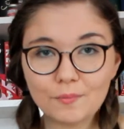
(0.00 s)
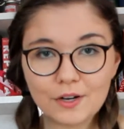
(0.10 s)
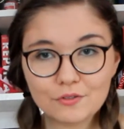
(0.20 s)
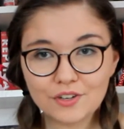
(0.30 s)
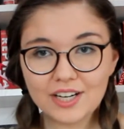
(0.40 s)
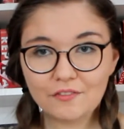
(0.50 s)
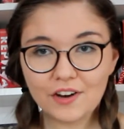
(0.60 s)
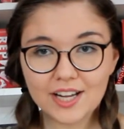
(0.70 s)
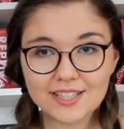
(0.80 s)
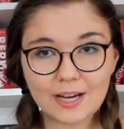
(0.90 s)
for both
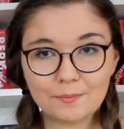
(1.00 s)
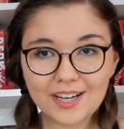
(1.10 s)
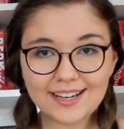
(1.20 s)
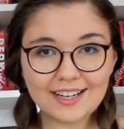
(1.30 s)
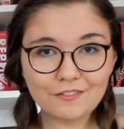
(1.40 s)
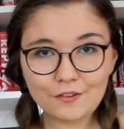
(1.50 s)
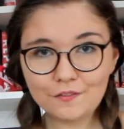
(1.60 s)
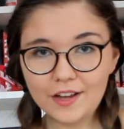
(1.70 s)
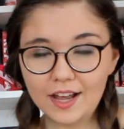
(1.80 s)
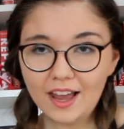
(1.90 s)
readathons. I'm not gonna
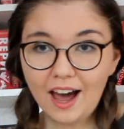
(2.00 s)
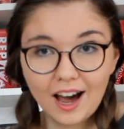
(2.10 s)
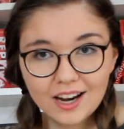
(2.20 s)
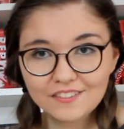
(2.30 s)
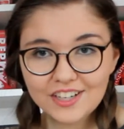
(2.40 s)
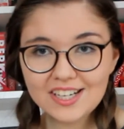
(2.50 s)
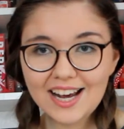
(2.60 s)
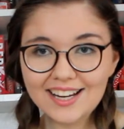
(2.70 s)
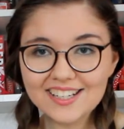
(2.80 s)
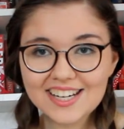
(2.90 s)
fulfill all of the
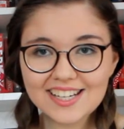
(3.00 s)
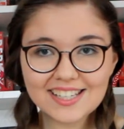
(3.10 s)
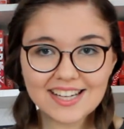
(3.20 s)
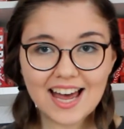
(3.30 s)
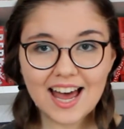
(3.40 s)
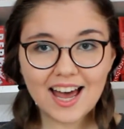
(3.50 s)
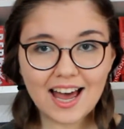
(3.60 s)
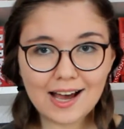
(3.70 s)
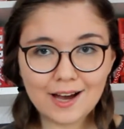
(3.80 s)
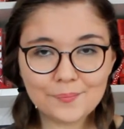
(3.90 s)
challenges
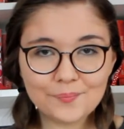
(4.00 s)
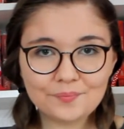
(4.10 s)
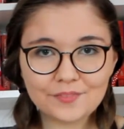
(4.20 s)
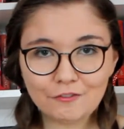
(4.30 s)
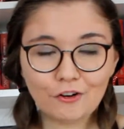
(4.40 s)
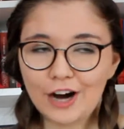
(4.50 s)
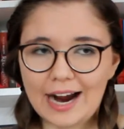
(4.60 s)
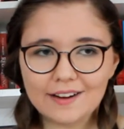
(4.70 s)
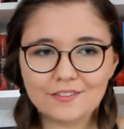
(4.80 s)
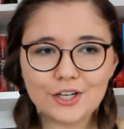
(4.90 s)
for
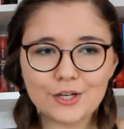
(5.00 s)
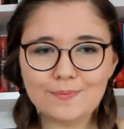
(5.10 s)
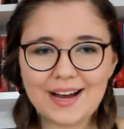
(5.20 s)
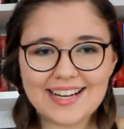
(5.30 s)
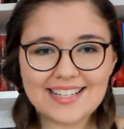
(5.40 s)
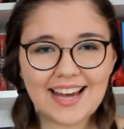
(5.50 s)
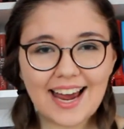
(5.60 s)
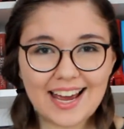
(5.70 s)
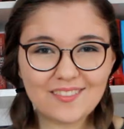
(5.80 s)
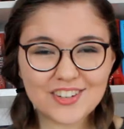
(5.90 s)
either, but
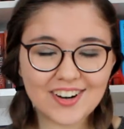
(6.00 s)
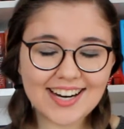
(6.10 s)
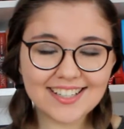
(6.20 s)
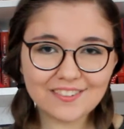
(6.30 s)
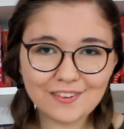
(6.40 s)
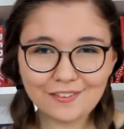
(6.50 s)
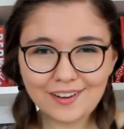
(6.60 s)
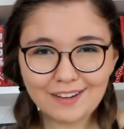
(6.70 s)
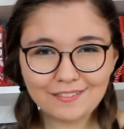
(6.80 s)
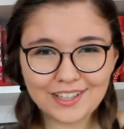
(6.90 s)
I am trying to
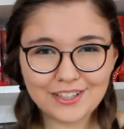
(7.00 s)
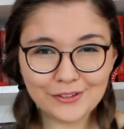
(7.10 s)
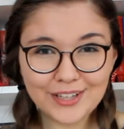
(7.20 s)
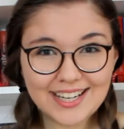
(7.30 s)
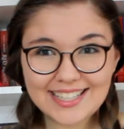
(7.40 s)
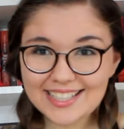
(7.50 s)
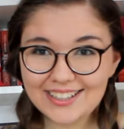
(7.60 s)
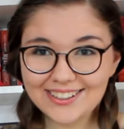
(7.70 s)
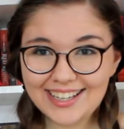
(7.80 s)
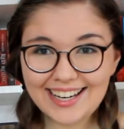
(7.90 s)
fulfill a few,
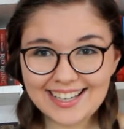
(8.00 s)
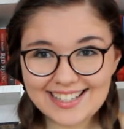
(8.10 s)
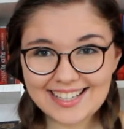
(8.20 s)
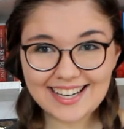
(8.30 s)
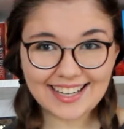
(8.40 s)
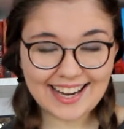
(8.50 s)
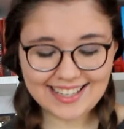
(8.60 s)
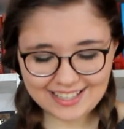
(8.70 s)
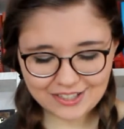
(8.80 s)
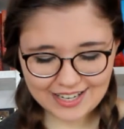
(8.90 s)
so let's
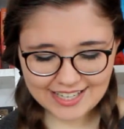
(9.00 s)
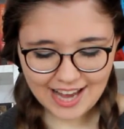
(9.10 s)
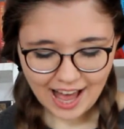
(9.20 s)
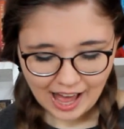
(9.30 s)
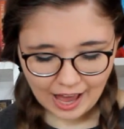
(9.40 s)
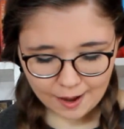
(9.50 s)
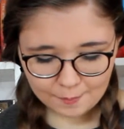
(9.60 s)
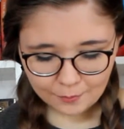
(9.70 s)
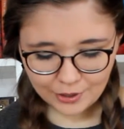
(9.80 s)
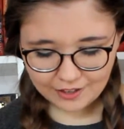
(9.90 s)
get into it.
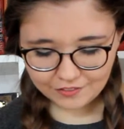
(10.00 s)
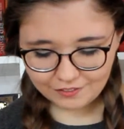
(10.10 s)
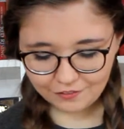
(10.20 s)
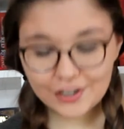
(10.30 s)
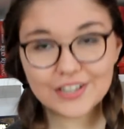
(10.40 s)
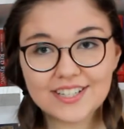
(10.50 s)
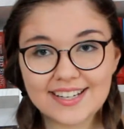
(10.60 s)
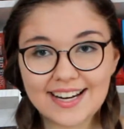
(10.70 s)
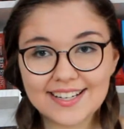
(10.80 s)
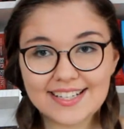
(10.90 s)
One of the first
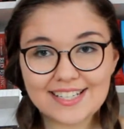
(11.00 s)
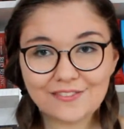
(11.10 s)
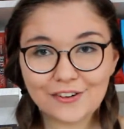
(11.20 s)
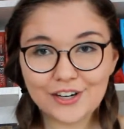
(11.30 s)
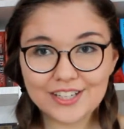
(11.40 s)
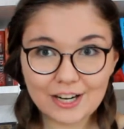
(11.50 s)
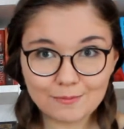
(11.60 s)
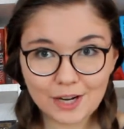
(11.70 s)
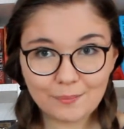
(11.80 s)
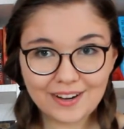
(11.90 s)
challenges for
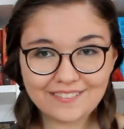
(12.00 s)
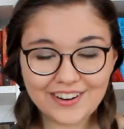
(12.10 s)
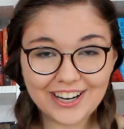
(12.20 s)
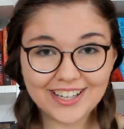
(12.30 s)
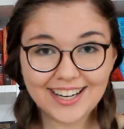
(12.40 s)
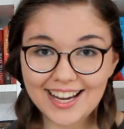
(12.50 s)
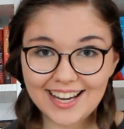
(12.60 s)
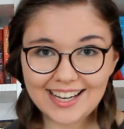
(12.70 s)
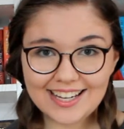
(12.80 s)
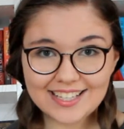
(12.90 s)
TomeTopple-athon
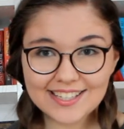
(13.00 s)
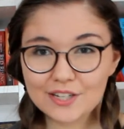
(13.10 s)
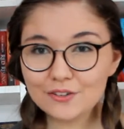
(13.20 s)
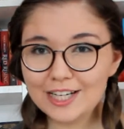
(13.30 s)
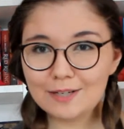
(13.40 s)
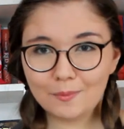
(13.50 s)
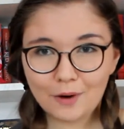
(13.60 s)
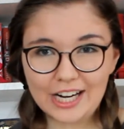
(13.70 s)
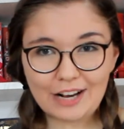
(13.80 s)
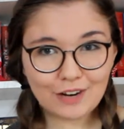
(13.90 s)
is to read
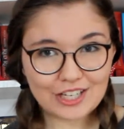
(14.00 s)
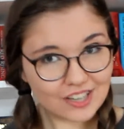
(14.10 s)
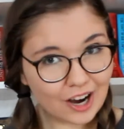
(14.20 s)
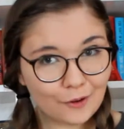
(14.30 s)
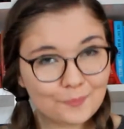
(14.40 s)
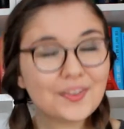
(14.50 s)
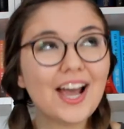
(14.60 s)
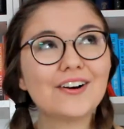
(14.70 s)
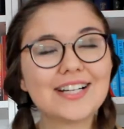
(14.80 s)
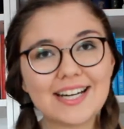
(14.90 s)
more than one tome,
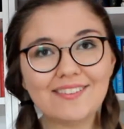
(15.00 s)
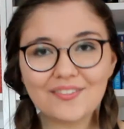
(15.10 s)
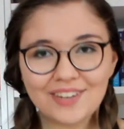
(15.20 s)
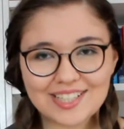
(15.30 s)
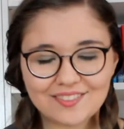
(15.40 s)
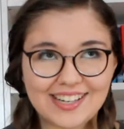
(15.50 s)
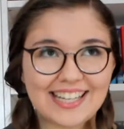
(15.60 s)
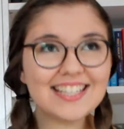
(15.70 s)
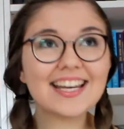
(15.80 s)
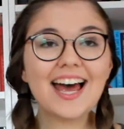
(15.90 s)
which I'm hoping to
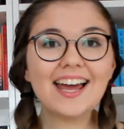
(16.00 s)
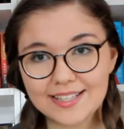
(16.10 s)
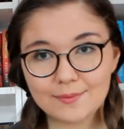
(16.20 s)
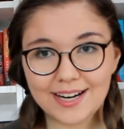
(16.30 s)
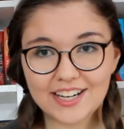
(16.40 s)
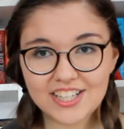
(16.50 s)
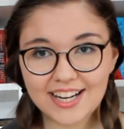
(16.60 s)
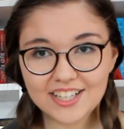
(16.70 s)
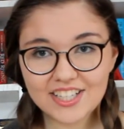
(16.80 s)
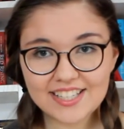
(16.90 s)
meet, and some other
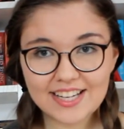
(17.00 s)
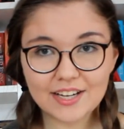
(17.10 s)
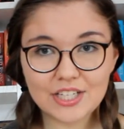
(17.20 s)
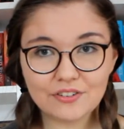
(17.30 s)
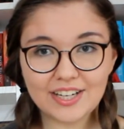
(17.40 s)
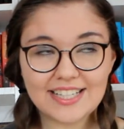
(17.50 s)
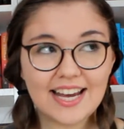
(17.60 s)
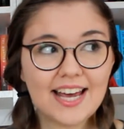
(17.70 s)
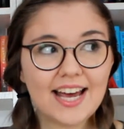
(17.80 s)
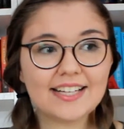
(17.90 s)
challenges are to read
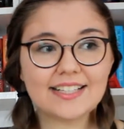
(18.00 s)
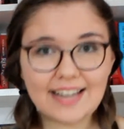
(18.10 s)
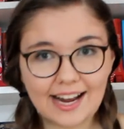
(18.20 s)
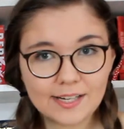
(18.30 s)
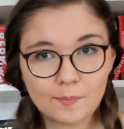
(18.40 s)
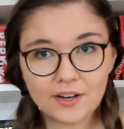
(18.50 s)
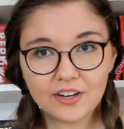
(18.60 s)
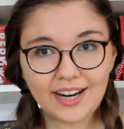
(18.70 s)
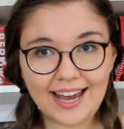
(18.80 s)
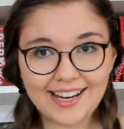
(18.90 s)
an adult
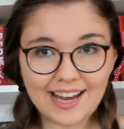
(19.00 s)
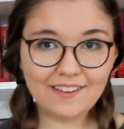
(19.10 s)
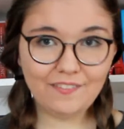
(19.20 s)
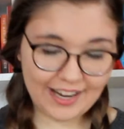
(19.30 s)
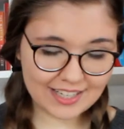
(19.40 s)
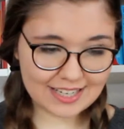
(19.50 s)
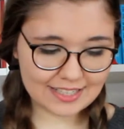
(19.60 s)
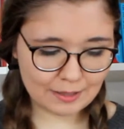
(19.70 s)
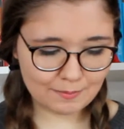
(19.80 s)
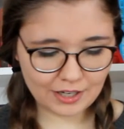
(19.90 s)
book and a
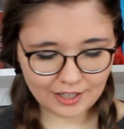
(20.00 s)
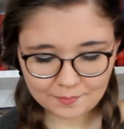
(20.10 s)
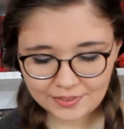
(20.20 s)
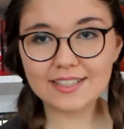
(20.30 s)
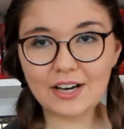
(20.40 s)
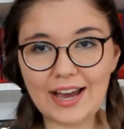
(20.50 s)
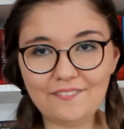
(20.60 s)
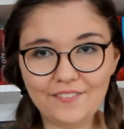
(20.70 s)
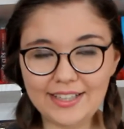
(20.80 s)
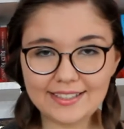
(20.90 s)
fantasy book. So
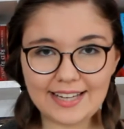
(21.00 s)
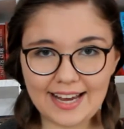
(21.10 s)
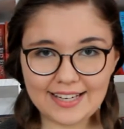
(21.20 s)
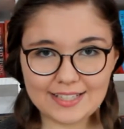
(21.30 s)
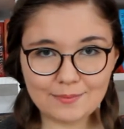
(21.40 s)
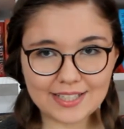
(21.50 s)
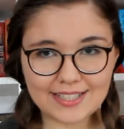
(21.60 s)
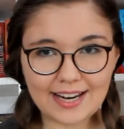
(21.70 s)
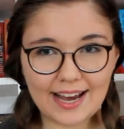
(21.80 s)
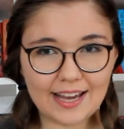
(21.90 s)
I think that the
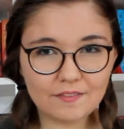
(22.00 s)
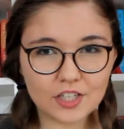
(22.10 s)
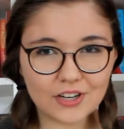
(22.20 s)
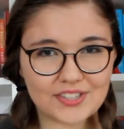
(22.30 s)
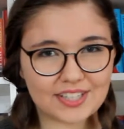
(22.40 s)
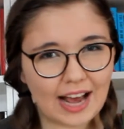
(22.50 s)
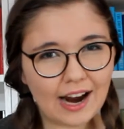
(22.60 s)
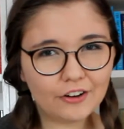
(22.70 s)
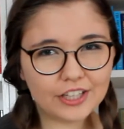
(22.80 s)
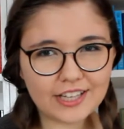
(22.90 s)
books that I have chosen
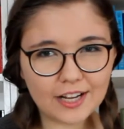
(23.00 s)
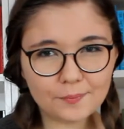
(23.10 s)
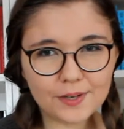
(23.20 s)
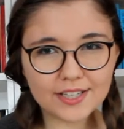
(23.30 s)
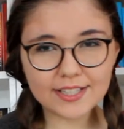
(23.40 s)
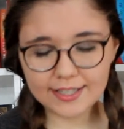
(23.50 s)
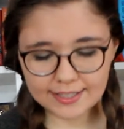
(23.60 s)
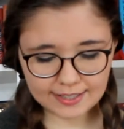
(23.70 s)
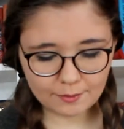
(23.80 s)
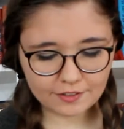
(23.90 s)
are adult books, at
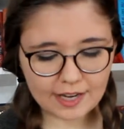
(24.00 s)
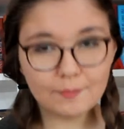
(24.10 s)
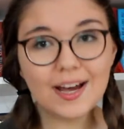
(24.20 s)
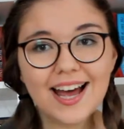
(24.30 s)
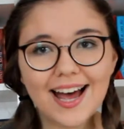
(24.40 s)
least some of them,